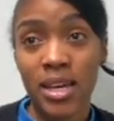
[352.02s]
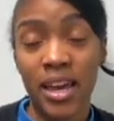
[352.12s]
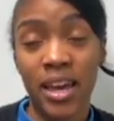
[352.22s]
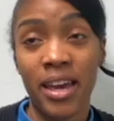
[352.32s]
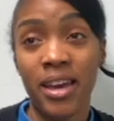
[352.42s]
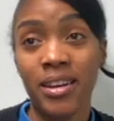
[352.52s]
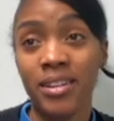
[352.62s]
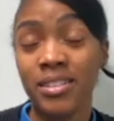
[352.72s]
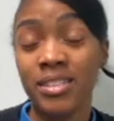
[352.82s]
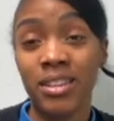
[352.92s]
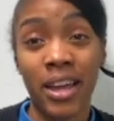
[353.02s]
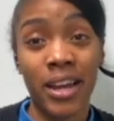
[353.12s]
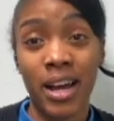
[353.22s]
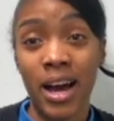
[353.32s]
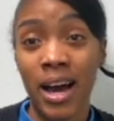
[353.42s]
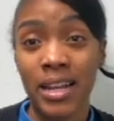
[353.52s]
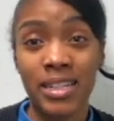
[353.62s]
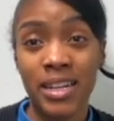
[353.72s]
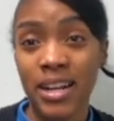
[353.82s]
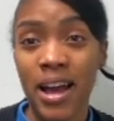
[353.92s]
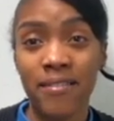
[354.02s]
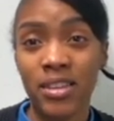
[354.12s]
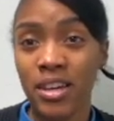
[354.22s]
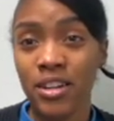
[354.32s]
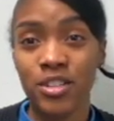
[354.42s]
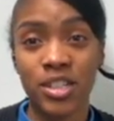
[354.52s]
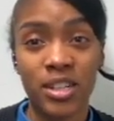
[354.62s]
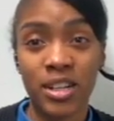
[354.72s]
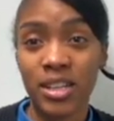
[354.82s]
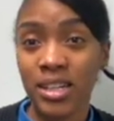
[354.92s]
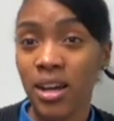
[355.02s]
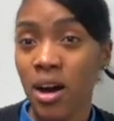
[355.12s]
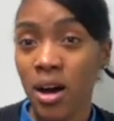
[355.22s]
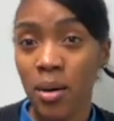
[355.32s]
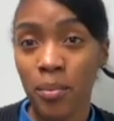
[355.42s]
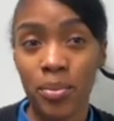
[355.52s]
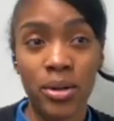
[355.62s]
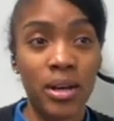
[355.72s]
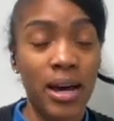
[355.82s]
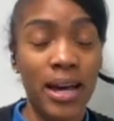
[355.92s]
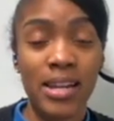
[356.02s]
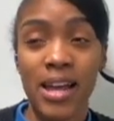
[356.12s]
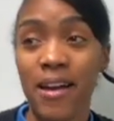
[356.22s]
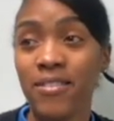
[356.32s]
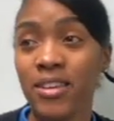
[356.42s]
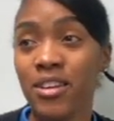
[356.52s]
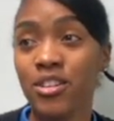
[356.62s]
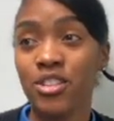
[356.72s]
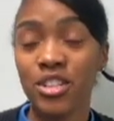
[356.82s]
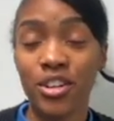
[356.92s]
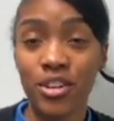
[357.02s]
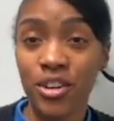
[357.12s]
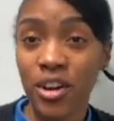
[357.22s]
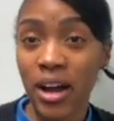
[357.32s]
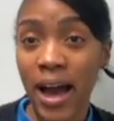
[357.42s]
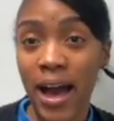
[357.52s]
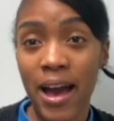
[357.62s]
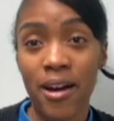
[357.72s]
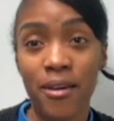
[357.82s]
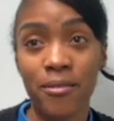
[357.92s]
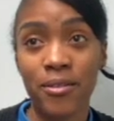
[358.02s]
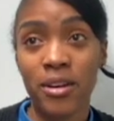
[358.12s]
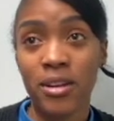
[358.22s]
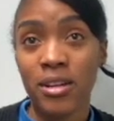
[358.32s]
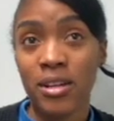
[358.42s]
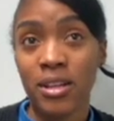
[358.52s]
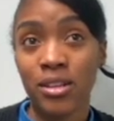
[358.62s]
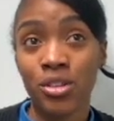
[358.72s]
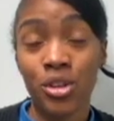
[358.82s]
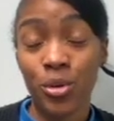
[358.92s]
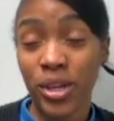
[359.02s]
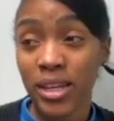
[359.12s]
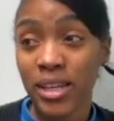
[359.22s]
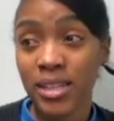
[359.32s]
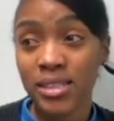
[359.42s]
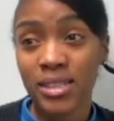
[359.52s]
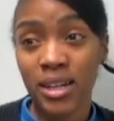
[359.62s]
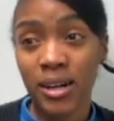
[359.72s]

and like I didn't have the energy to clean up. I didn't have the energy to cook. I have little kids.